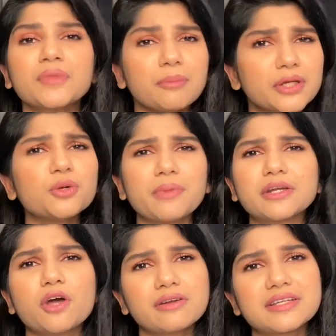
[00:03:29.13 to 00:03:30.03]
But you might
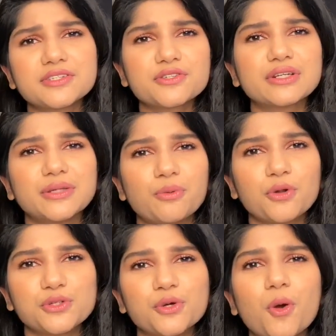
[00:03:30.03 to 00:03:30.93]
not necessarily
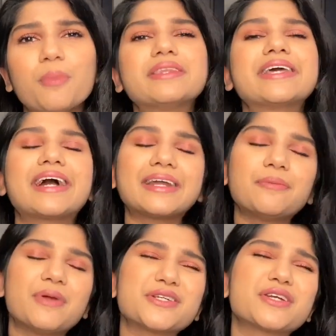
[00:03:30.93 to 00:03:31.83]
want to go, but they kind
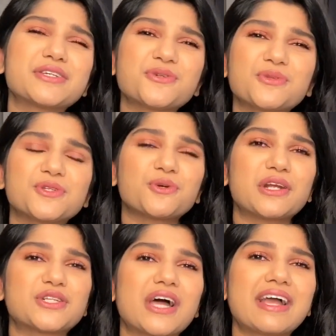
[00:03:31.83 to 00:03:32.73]
of pressurize you that you're
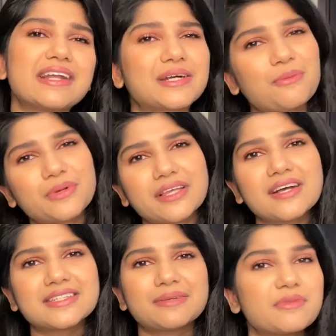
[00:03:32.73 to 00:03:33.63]
a child, come with
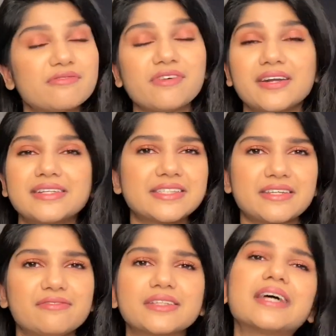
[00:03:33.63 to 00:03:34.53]
us, it'll be fun and
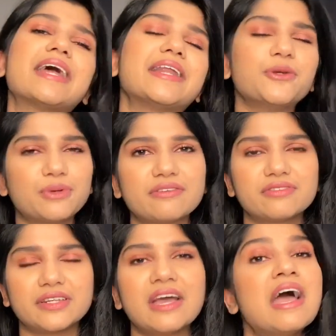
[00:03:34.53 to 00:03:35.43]
stuff like that, and you give
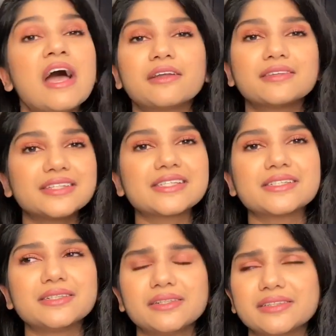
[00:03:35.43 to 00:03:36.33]
in. Now this
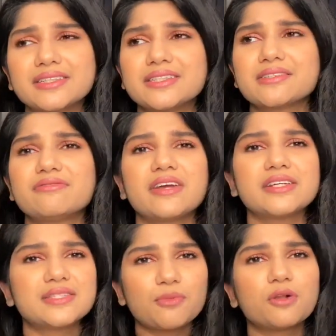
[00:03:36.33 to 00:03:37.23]
is a very
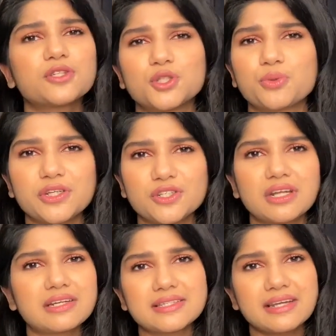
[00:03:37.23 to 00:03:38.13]
small situation
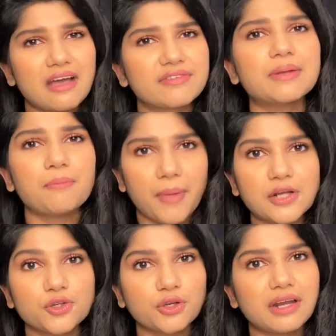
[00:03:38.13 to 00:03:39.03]
and doesn't have an
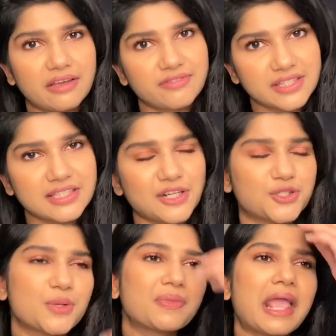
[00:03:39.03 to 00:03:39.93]
impact on your life as
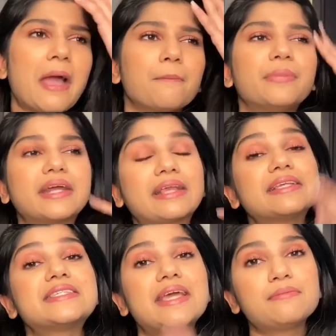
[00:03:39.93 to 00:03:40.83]
such. But at the
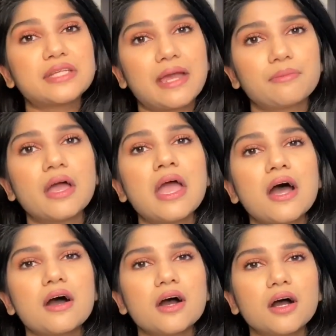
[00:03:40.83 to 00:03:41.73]
same time,
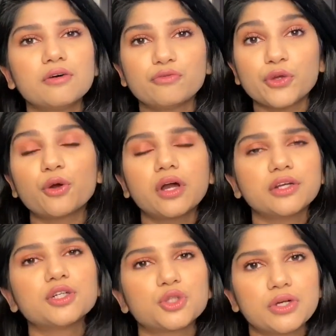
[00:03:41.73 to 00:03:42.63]
for your
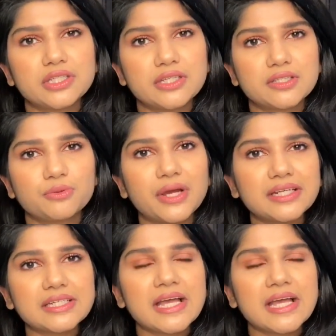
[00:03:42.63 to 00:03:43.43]
career choices, right?